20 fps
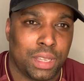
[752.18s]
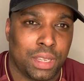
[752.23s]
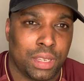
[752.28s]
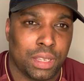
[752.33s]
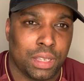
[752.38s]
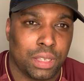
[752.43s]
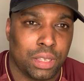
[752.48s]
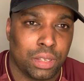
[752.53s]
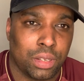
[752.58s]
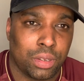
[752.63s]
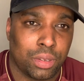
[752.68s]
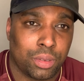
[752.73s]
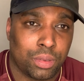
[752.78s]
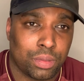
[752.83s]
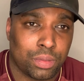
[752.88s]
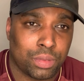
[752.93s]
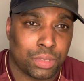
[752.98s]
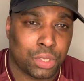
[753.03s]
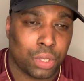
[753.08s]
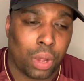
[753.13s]
you know?
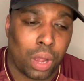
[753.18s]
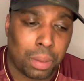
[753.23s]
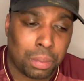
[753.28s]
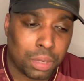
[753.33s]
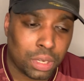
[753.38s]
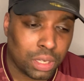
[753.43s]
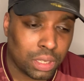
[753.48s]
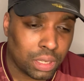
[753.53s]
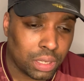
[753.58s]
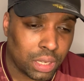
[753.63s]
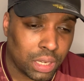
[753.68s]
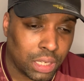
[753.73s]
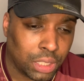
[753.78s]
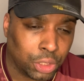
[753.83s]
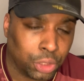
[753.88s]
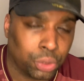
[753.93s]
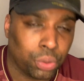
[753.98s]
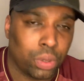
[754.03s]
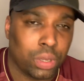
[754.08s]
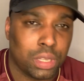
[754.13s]
So I'm going to
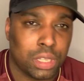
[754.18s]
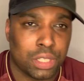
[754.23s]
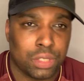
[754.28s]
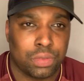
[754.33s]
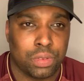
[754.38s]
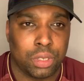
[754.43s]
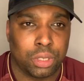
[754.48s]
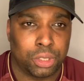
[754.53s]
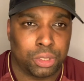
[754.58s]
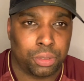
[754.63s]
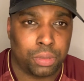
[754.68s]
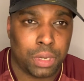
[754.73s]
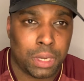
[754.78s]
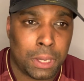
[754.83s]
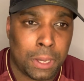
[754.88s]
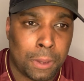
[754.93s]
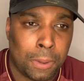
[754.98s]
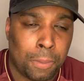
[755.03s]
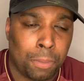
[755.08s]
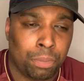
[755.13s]
enjoy this victory.
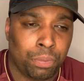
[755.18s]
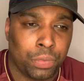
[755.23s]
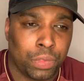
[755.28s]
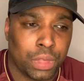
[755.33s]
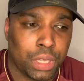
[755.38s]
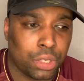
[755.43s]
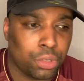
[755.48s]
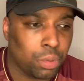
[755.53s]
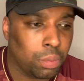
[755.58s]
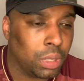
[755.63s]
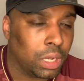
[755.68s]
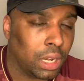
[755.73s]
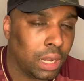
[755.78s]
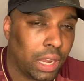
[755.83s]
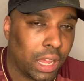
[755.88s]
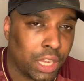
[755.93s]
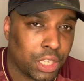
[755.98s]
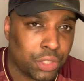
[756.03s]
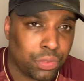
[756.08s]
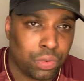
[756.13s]
This will be the
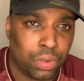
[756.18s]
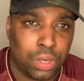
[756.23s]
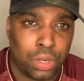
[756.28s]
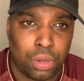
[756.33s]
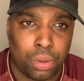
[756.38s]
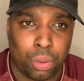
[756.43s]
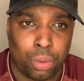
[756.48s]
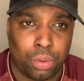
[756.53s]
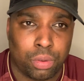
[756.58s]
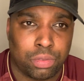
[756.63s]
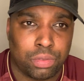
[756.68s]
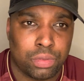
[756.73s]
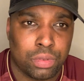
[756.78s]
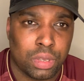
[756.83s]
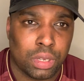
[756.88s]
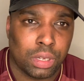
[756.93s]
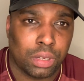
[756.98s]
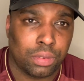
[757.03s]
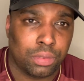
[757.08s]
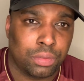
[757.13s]
last video
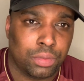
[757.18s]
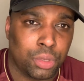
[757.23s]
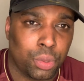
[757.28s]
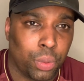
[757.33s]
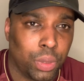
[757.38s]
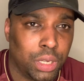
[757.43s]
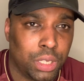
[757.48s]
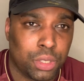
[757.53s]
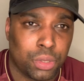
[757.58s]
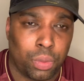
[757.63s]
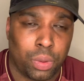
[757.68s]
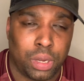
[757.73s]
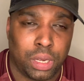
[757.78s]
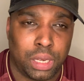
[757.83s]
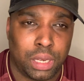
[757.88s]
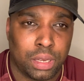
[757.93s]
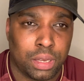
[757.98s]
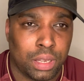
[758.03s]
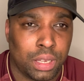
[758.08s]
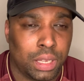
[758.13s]
of 2020.
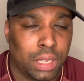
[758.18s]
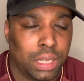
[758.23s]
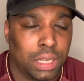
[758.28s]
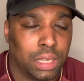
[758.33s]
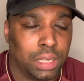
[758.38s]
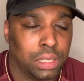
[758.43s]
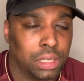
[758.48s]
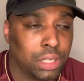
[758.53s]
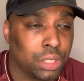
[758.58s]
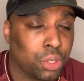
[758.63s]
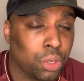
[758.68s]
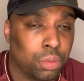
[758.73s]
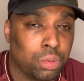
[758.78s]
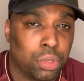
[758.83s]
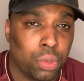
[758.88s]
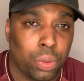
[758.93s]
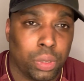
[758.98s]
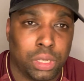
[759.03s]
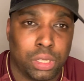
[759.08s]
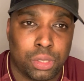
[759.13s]
Let's hope
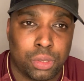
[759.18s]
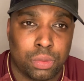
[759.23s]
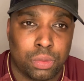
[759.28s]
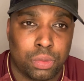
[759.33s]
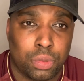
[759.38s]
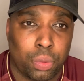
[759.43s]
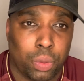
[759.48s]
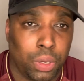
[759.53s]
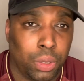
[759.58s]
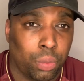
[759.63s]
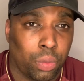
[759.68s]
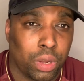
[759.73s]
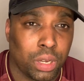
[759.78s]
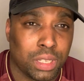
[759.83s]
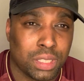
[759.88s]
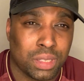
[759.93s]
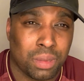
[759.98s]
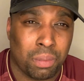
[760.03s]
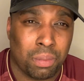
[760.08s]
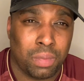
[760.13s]
2021 is
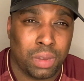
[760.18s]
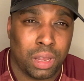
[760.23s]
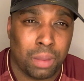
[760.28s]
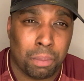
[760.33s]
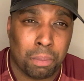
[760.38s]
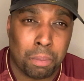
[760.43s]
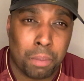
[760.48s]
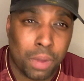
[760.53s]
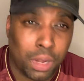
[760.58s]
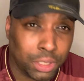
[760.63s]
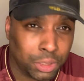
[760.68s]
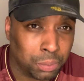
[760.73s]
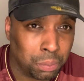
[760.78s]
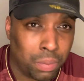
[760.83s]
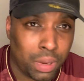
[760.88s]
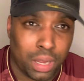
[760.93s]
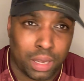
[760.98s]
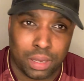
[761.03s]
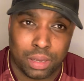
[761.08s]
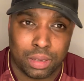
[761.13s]
a much
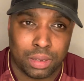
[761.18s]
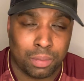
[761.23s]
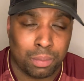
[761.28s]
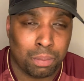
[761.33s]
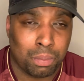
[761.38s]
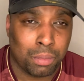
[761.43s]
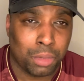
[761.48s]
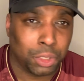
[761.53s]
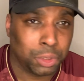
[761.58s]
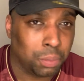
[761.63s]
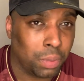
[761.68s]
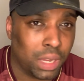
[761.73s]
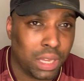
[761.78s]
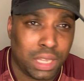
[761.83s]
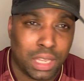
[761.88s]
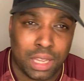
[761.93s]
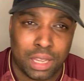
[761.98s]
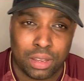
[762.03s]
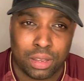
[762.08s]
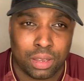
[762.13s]
better
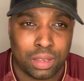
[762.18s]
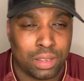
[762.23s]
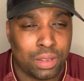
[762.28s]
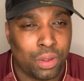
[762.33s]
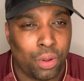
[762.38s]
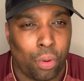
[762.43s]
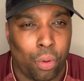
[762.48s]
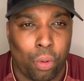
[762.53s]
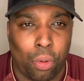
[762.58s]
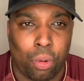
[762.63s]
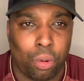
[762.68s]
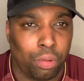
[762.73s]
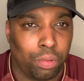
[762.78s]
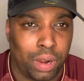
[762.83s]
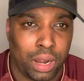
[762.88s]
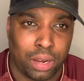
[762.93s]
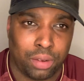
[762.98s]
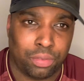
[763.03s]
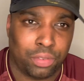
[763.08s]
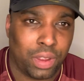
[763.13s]
year all
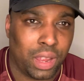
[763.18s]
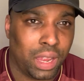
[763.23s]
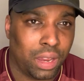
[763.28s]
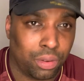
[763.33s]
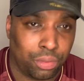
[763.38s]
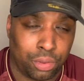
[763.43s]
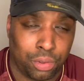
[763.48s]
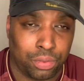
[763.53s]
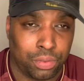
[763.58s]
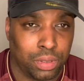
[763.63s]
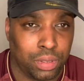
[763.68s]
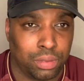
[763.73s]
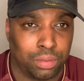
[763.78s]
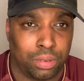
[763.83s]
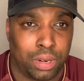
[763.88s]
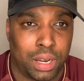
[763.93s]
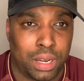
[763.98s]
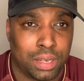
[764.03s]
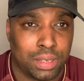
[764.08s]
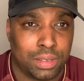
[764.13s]
around for everything,
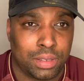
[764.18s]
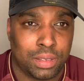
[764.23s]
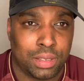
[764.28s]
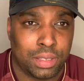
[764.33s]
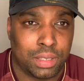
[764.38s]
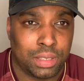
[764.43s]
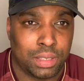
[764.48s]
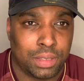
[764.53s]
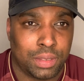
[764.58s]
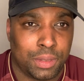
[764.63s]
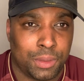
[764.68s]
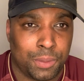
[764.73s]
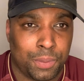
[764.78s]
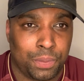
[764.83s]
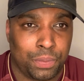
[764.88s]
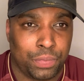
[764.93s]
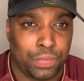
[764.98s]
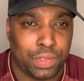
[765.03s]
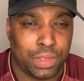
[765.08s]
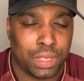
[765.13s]
right?
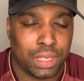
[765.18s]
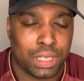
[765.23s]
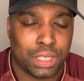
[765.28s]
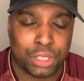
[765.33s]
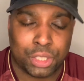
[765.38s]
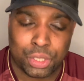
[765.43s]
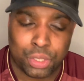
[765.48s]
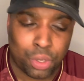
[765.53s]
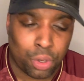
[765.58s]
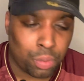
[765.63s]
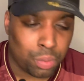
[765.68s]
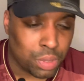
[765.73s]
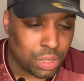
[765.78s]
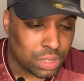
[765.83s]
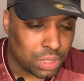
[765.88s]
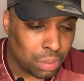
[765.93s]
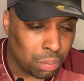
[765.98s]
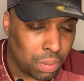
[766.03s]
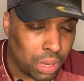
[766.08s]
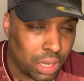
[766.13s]
Let's just hope it's a
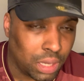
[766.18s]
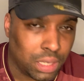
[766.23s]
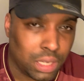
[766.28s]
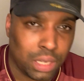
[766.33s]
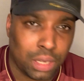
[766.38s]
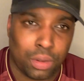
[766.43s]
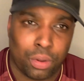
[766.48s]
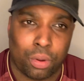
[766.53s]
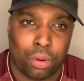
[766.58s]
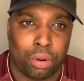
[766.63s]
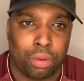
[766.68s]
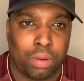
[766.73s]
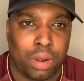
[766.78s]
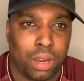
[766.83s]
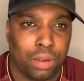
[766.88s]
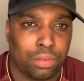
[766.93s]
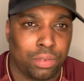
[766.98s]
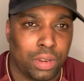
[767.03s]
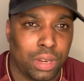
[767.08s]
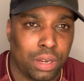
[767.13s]
better year all around
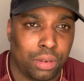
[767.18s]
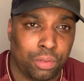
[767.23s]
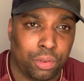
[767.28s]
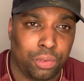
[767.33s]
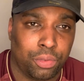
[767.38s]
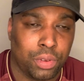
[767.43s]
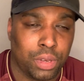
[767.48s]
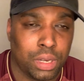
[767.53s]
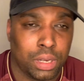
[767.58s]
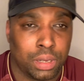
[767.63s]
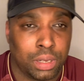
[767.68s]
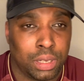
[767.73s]
for everything.